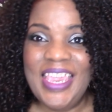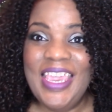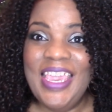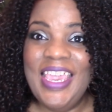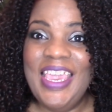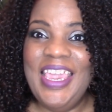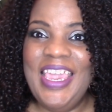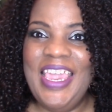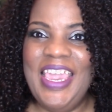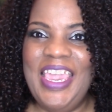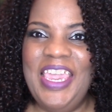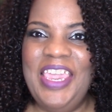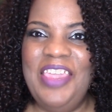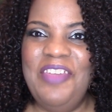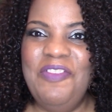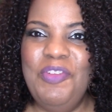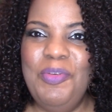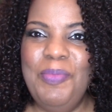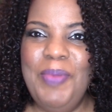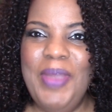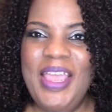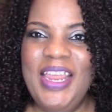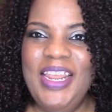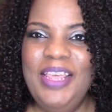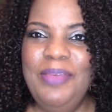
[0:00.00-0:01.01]
Hey
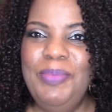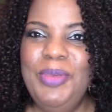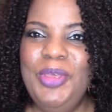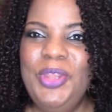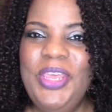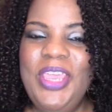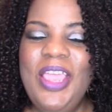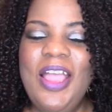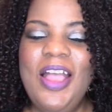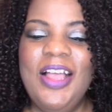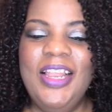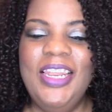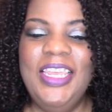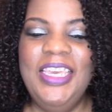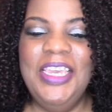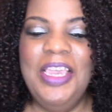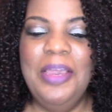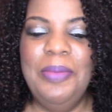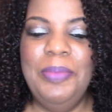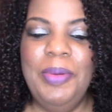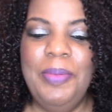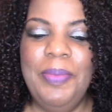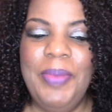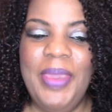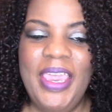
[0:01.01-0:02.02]
everybody, Beauty Holly
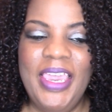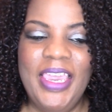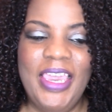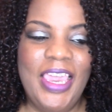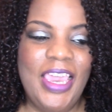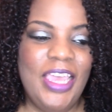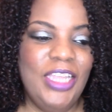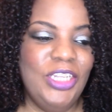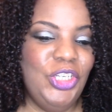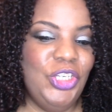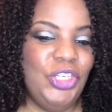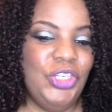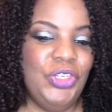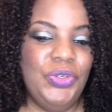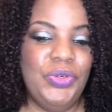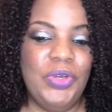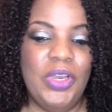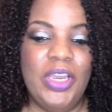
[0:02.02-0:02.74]
coming back at you.